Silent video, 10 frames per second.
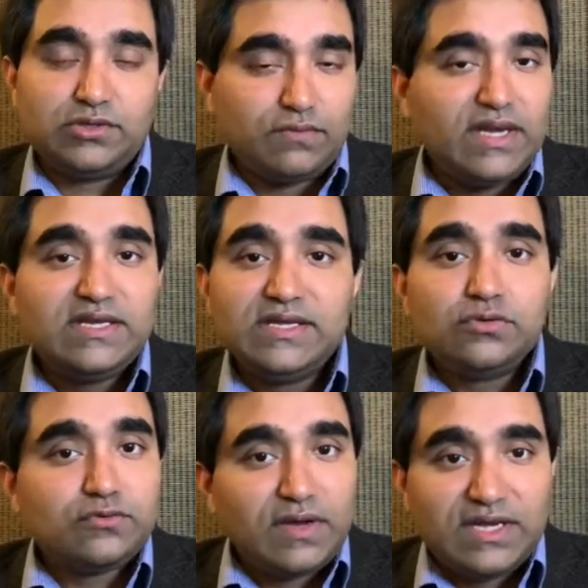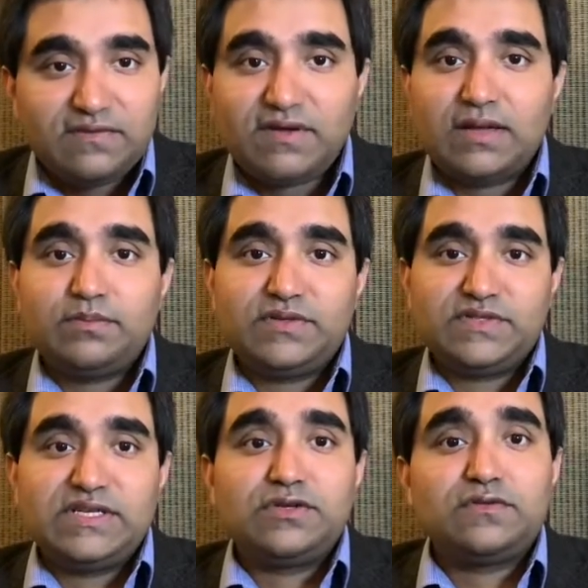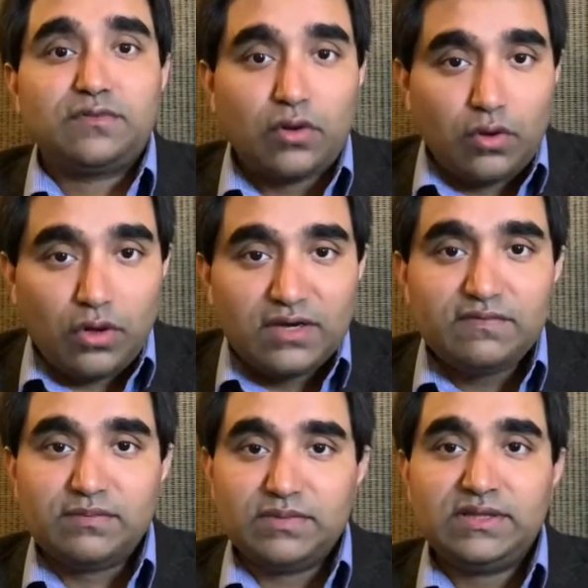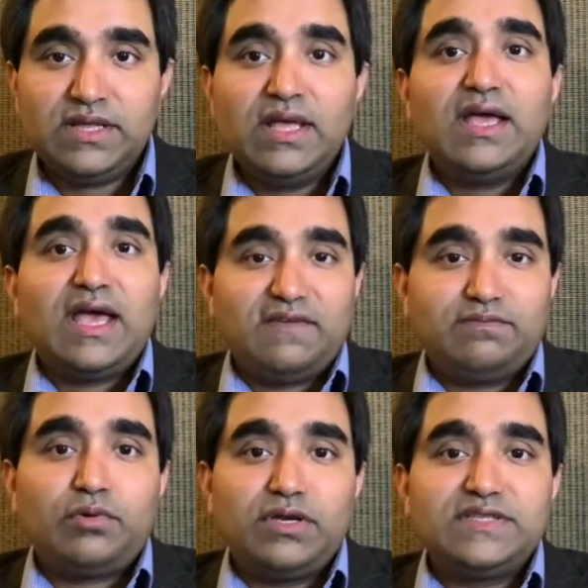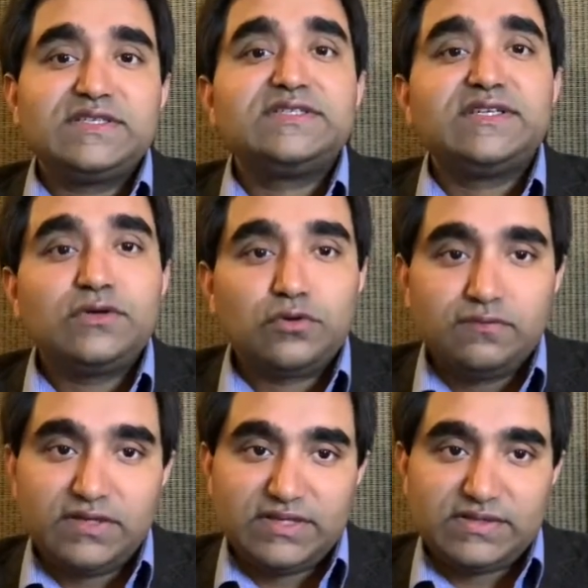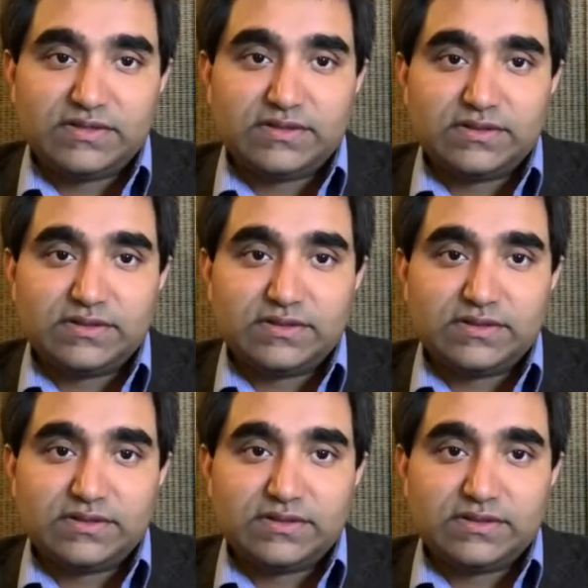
20 to 25% of all women have polycystic ovaries.